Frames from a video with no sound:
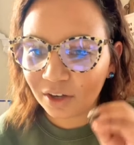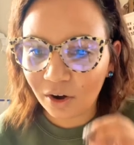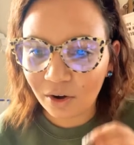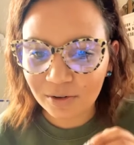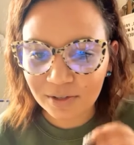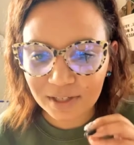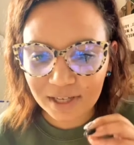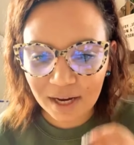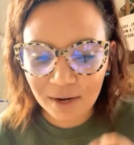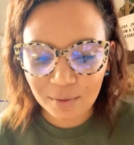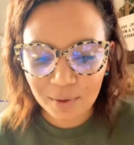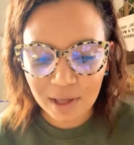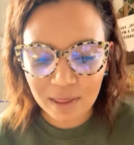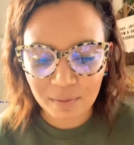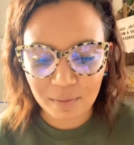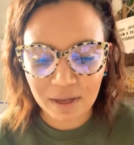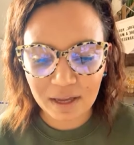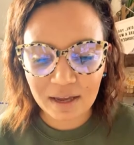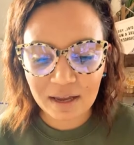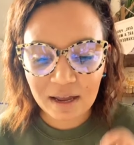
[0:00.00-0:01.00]
stay with
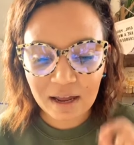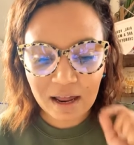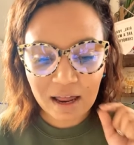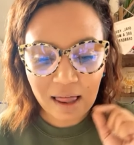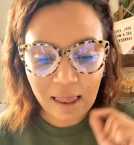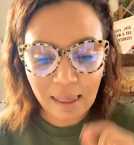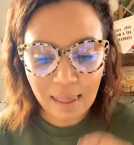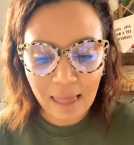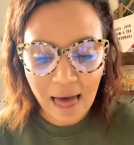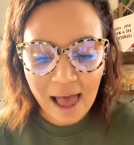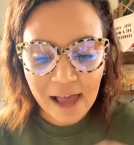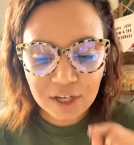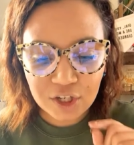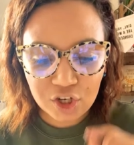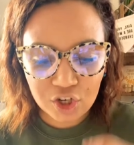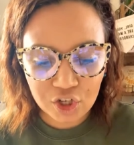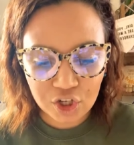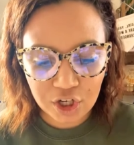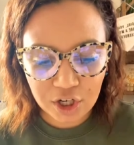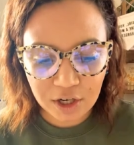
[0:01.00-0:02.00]
me.
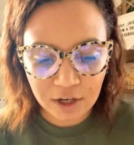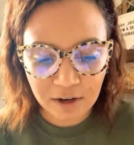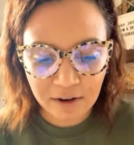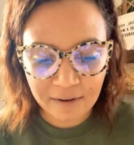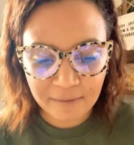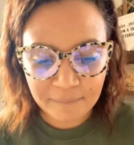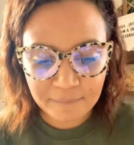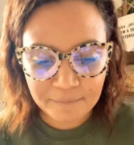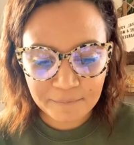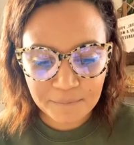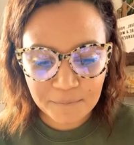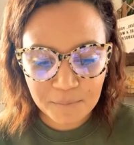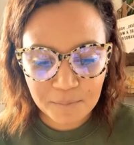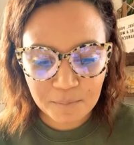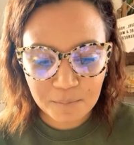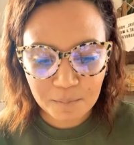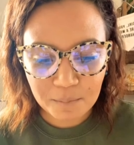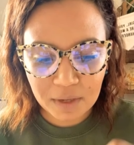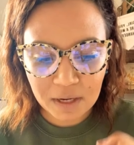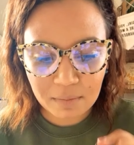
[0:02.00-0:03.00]
Last year,
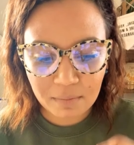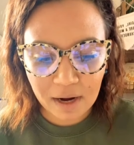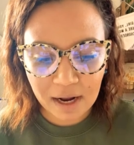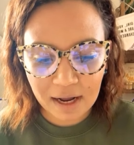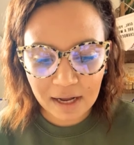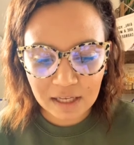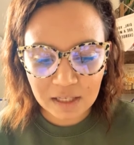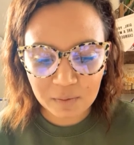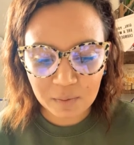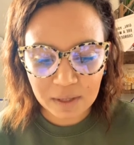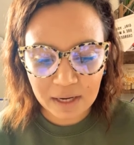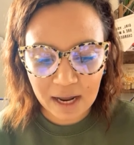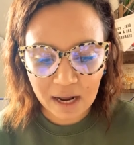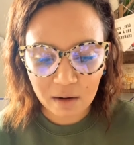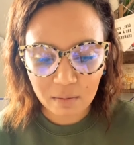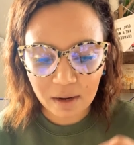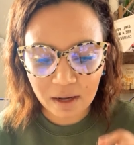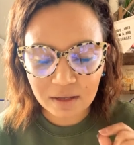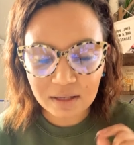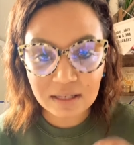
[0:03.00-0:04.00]
me and my husband had
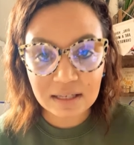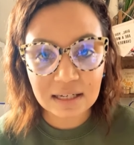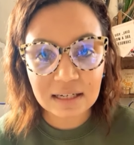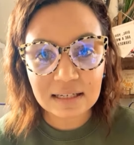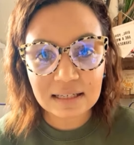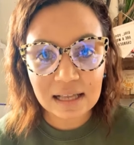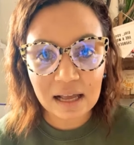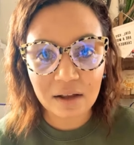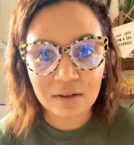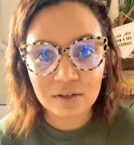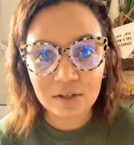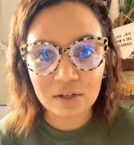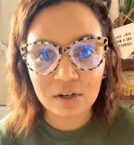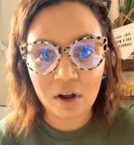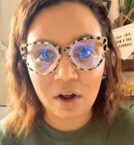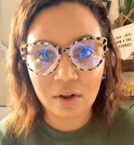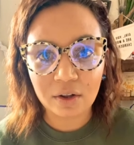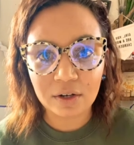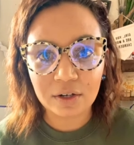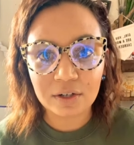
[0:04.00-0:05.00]
about
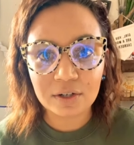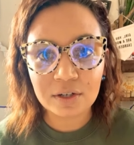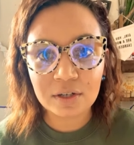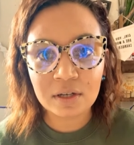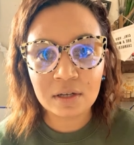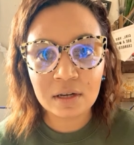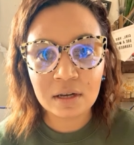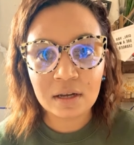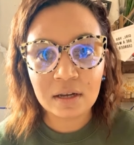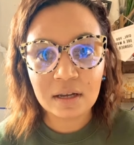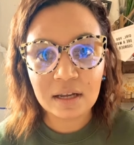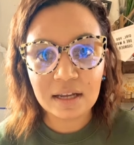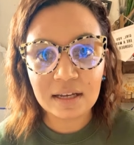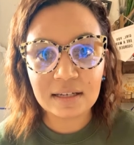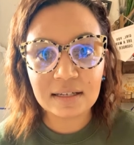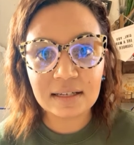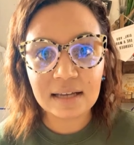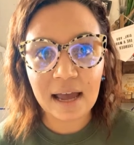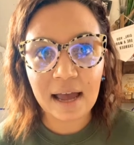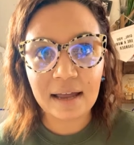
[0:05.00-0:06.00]
$6,000
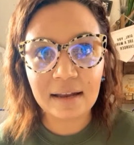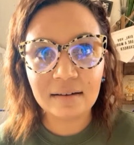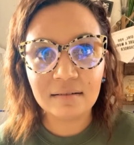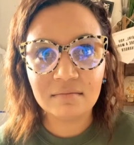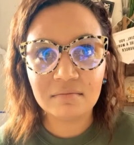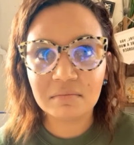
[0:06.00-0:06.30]
in debt.